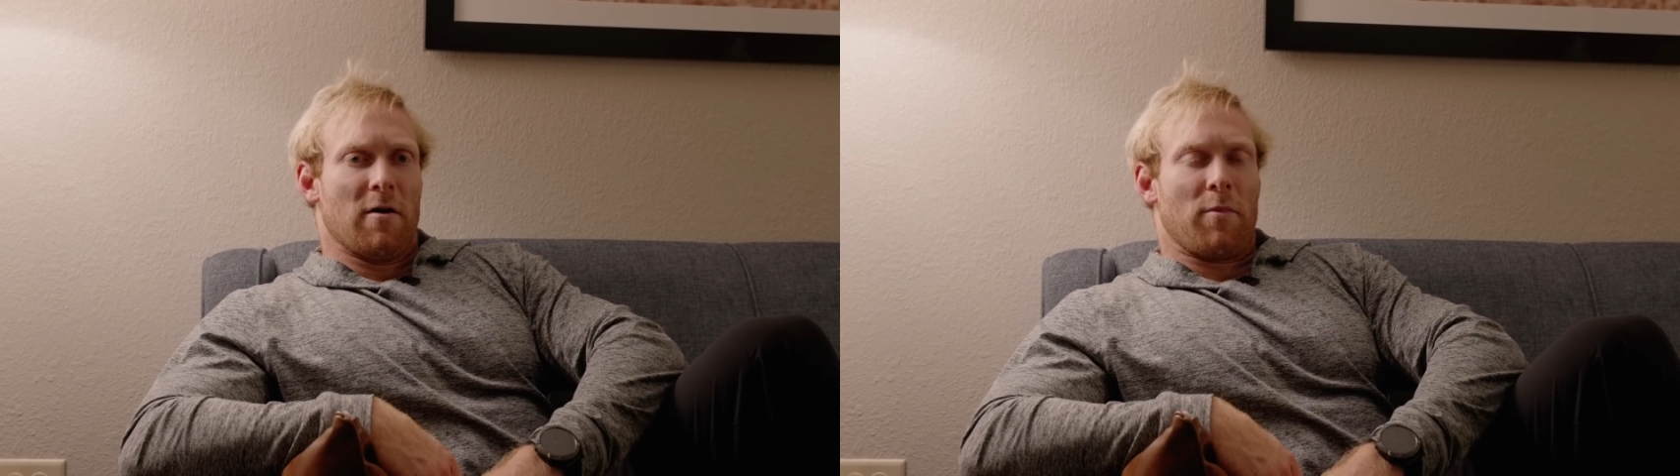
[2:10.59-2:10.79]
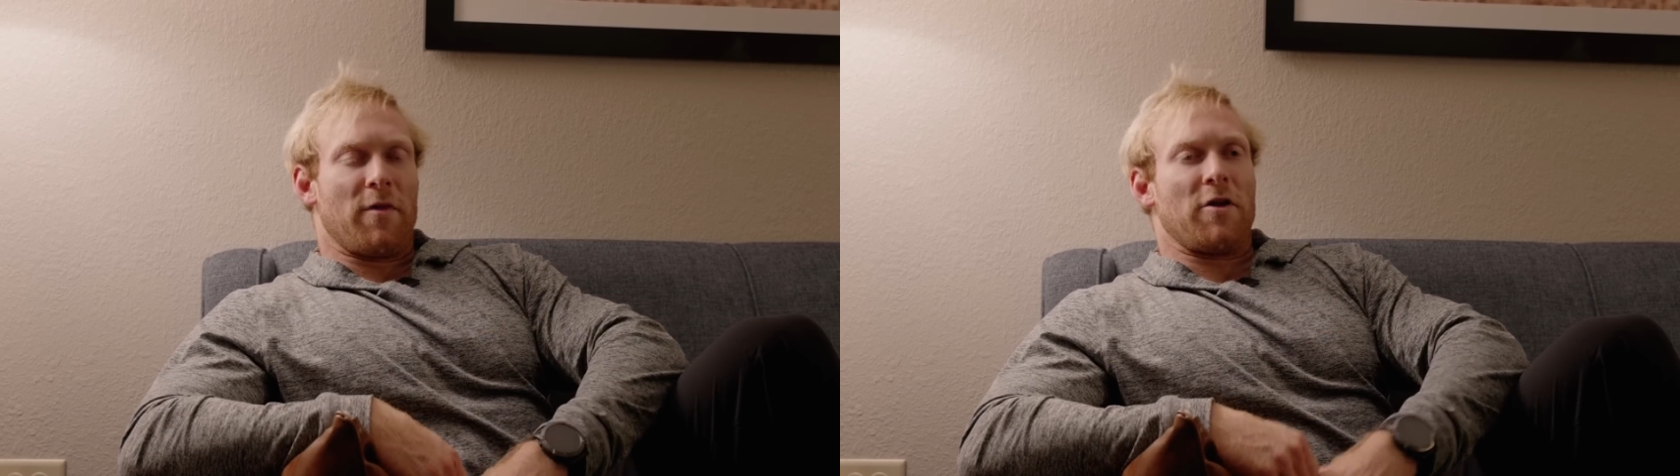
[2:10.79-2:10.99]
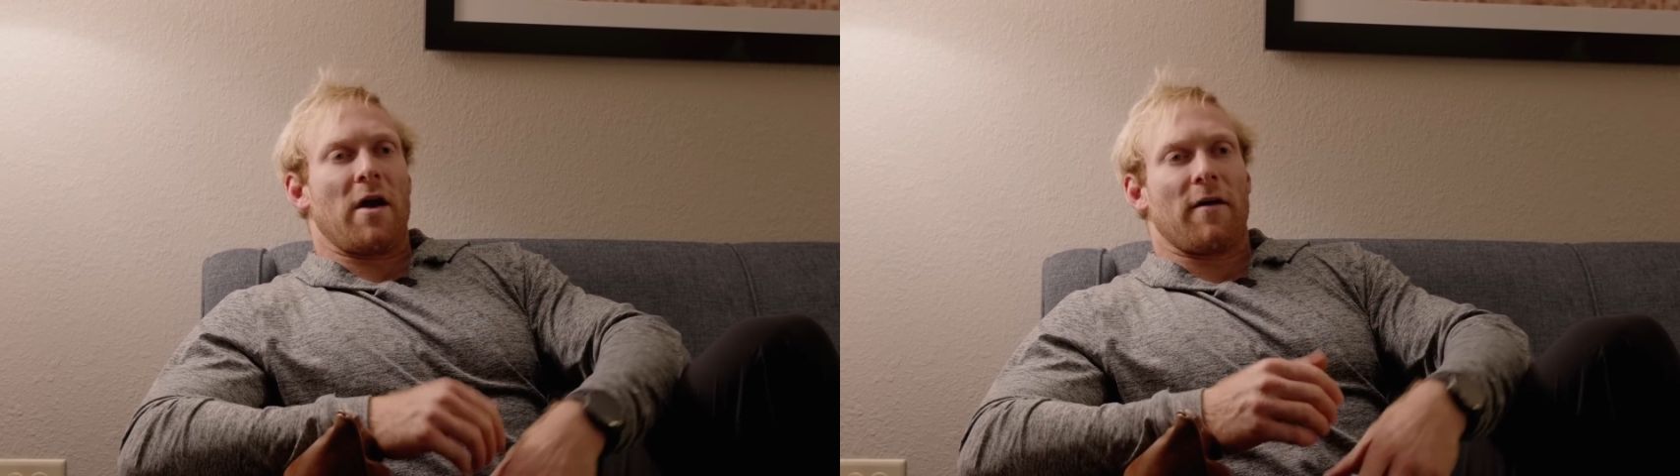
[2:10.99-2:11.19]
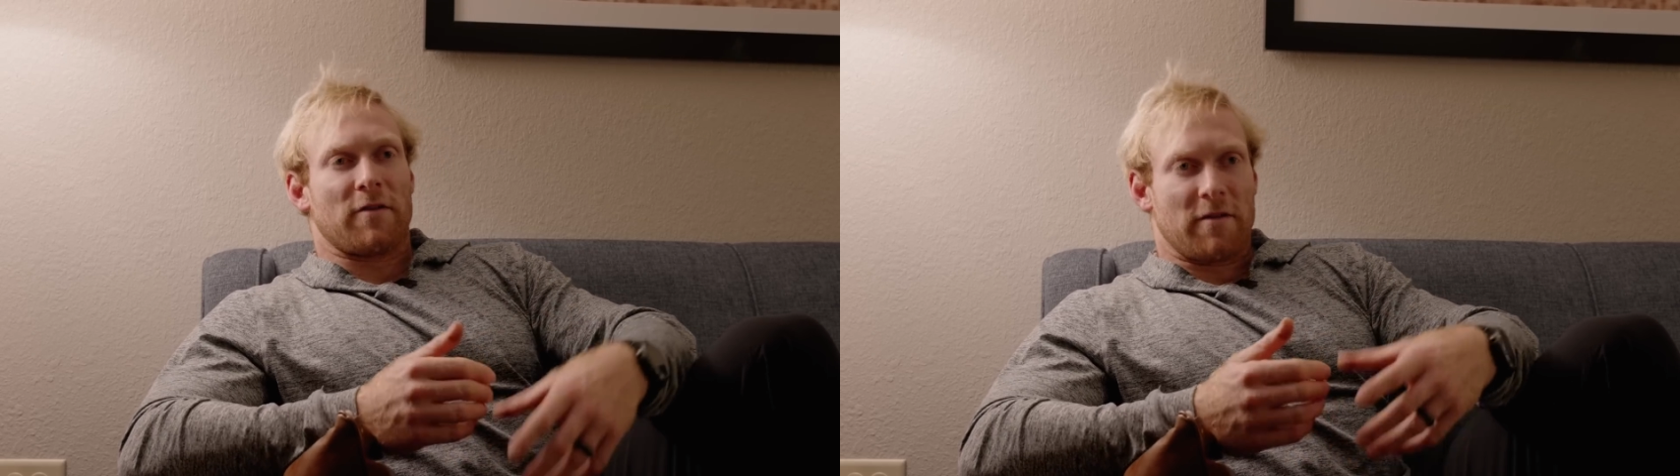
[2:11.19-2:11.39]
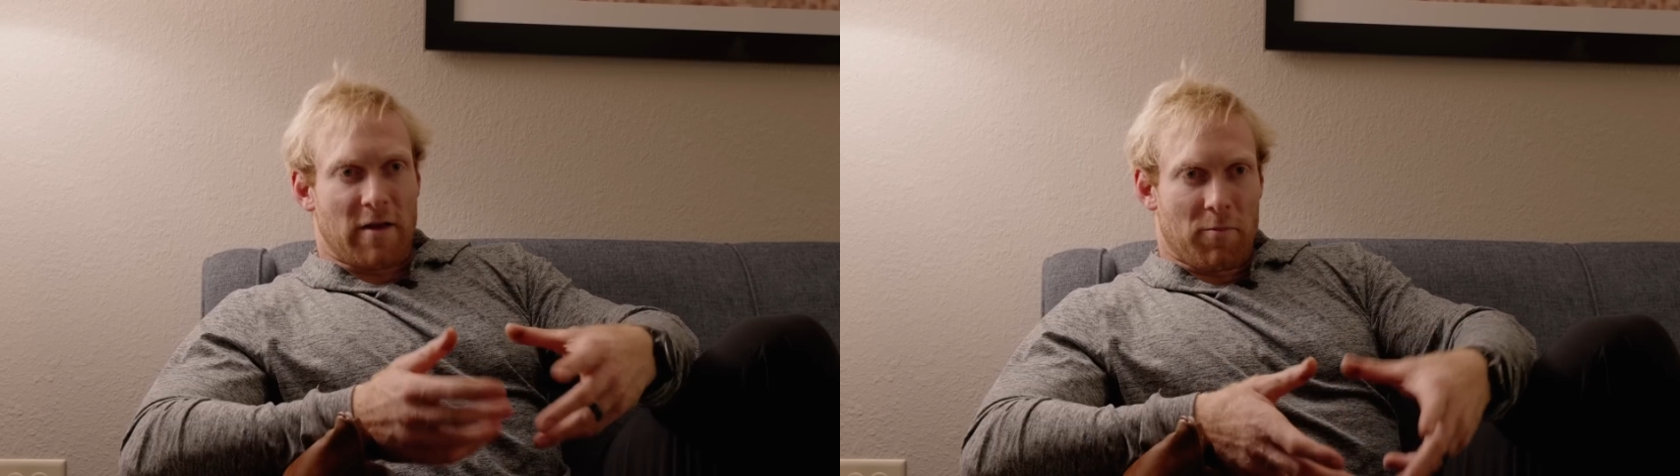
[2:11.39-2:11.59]
but then you have
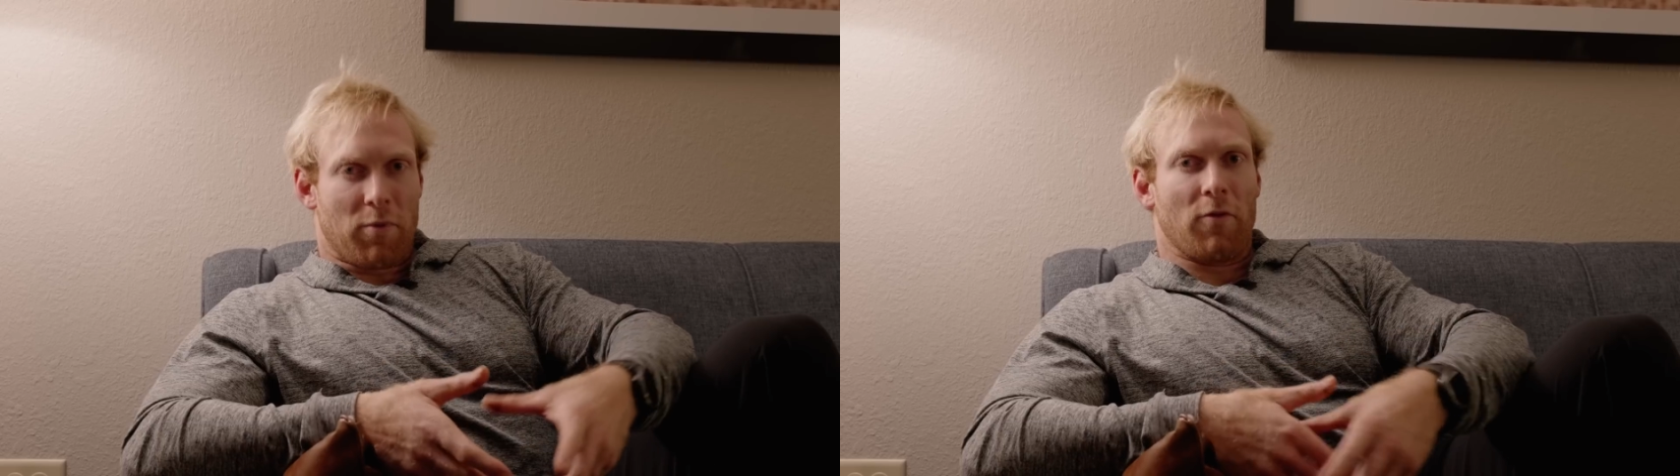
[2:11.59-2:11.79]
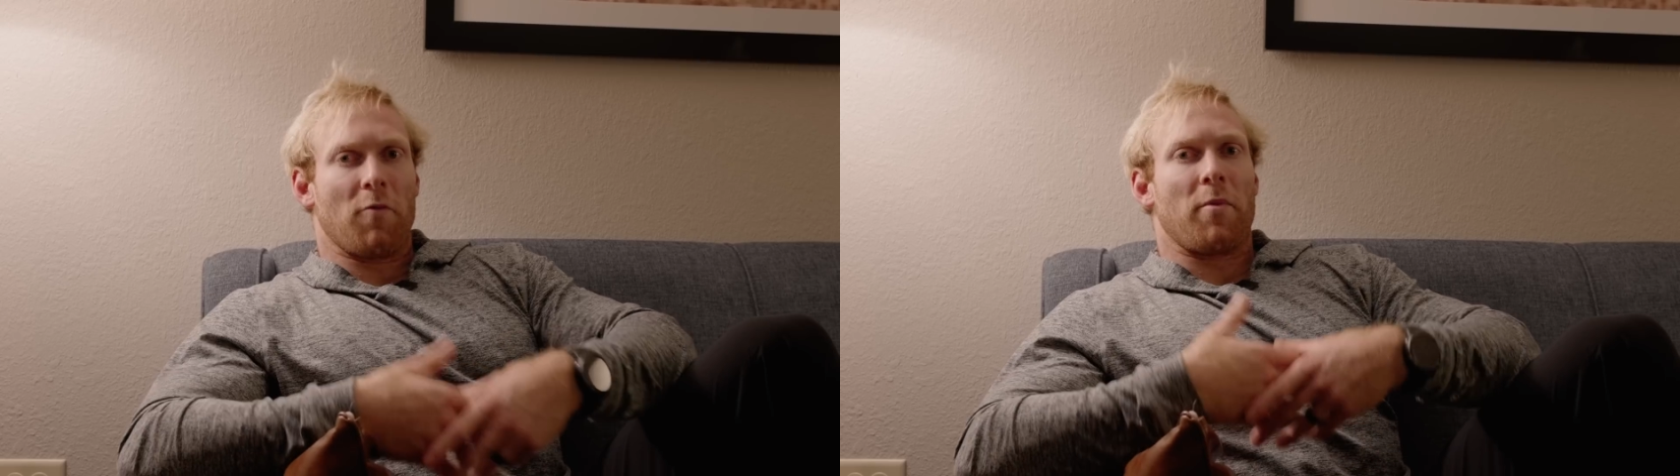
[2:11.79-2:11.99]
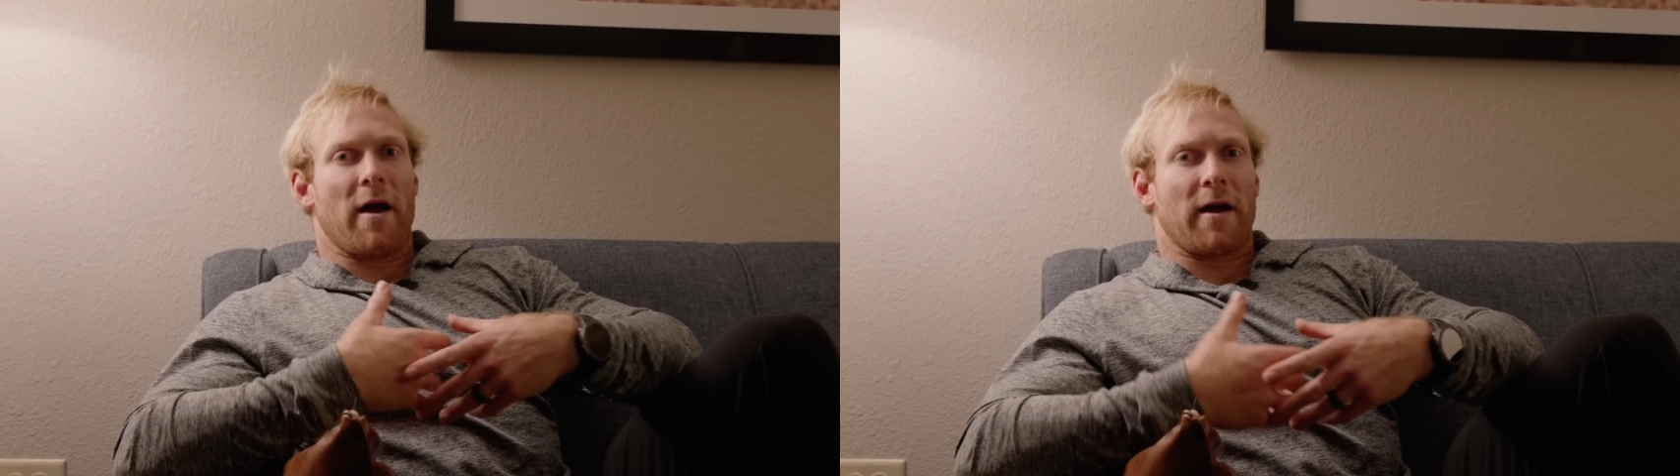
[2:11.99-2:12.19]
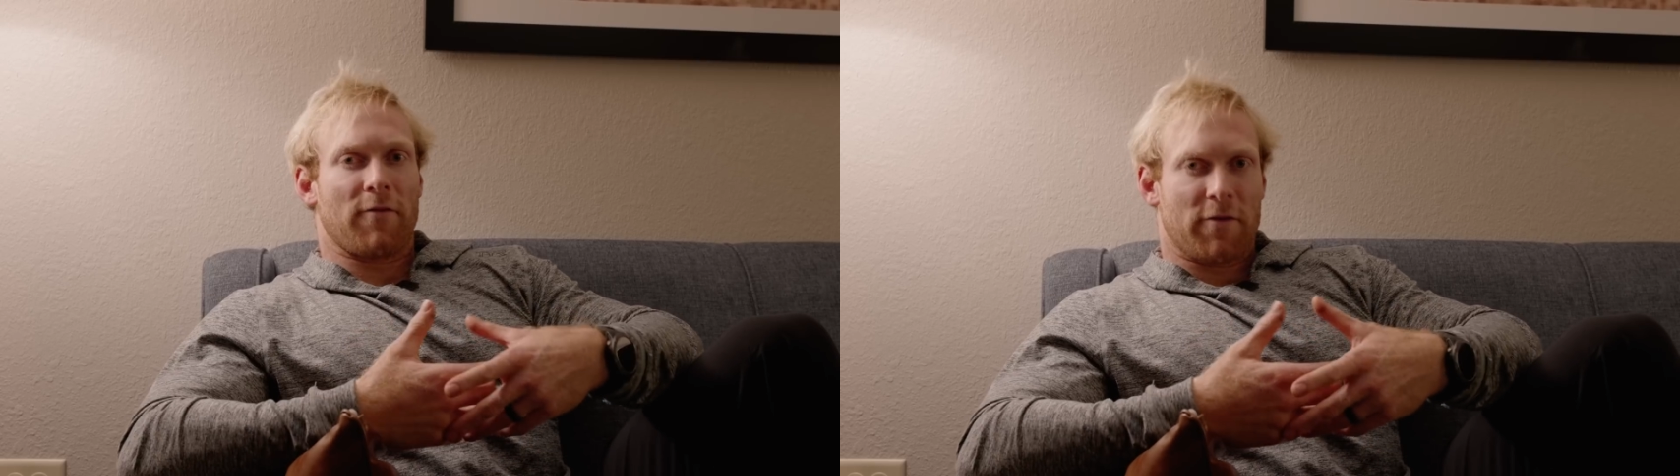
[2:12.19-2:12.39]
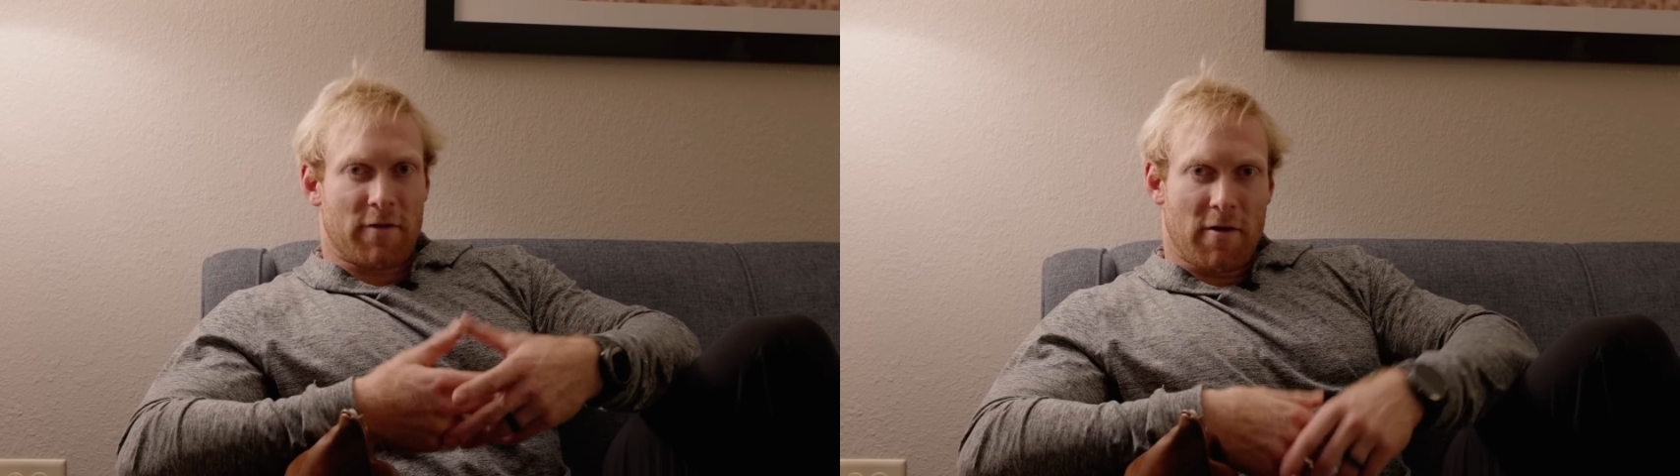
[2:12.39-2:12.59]
to dead pull the bag
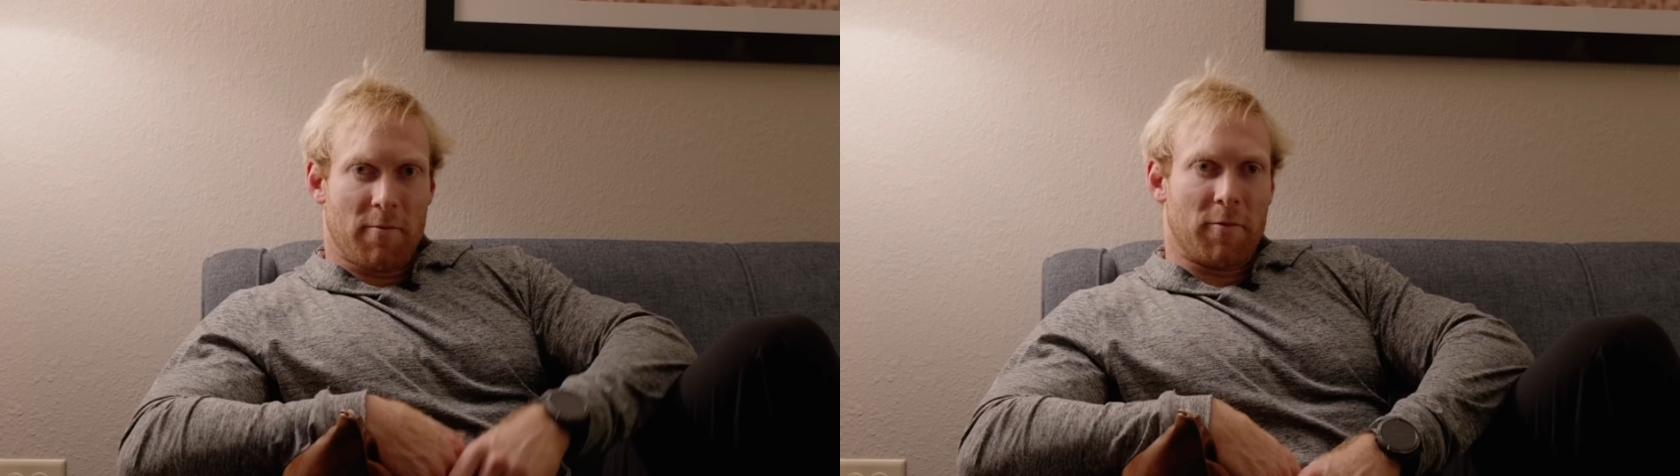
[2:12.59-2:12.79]
every time.